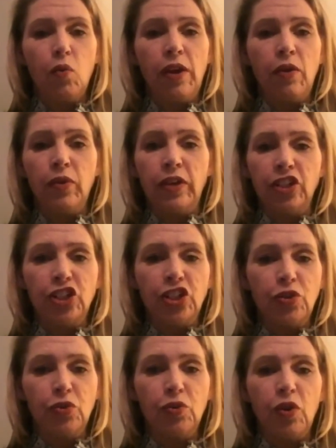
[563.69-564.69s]
in which
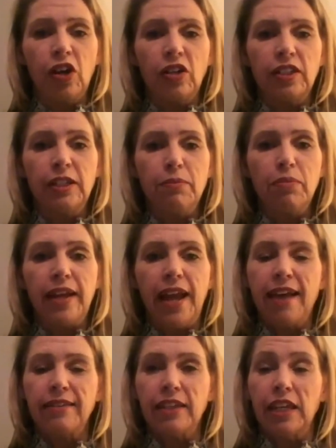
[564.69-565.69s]
you are simply
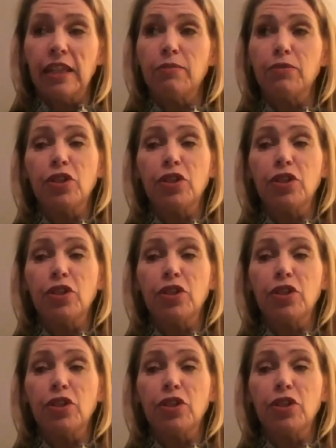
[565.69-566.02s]
asking them,